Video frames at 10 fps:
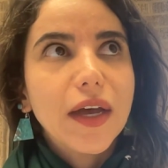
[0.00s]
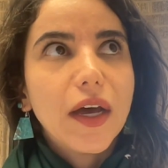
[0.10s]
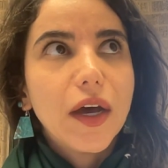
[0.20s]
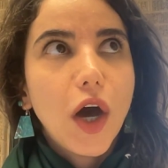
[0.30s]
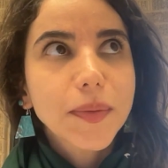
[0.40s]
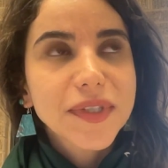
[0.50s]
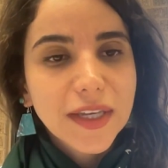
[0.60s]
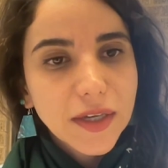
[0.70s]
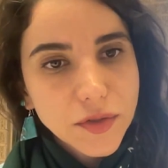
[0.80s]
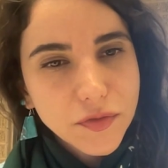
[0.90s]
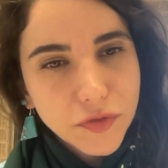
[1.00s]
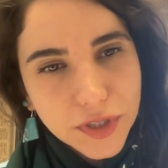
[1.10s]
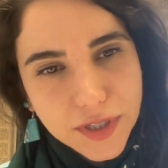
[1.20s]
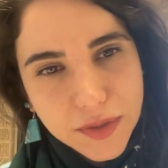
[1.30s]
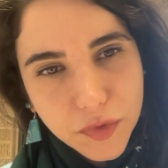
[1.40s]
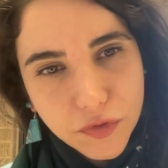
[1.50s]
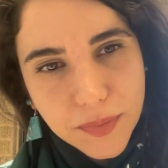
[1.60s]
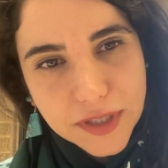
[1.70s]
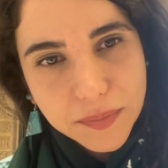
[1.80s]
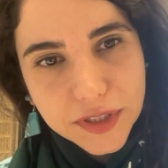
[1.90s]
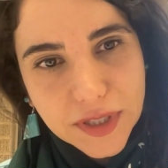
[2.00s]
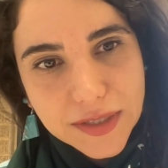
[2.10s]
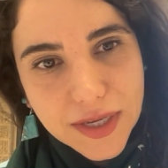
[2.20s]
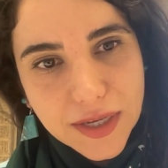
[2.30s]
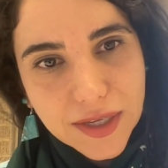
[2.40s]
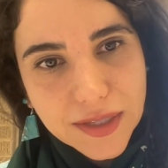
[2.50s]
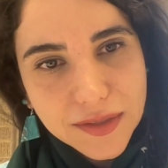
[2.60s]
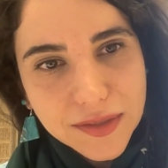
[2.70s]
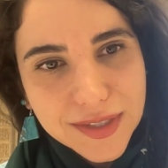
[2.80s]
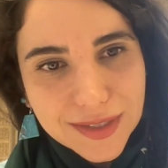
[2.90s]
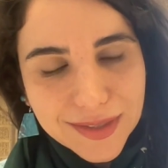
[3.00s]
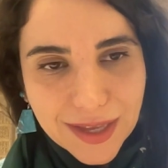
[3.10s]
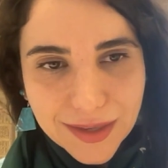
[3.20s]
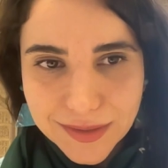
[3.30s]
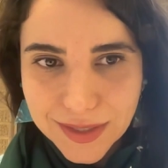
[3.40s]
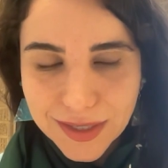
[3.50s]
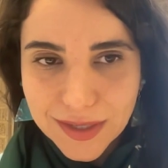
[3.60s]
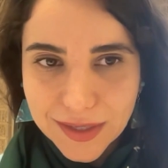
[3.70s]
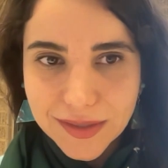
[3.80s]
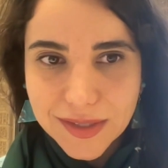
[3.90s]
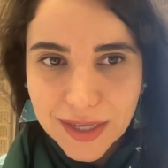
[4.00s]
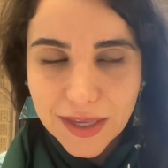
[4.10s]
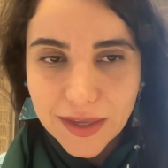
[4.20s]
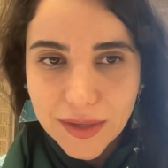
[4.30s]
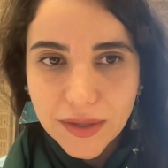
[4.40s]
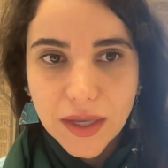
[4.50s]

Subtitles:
obstacles for this movement, but I think that the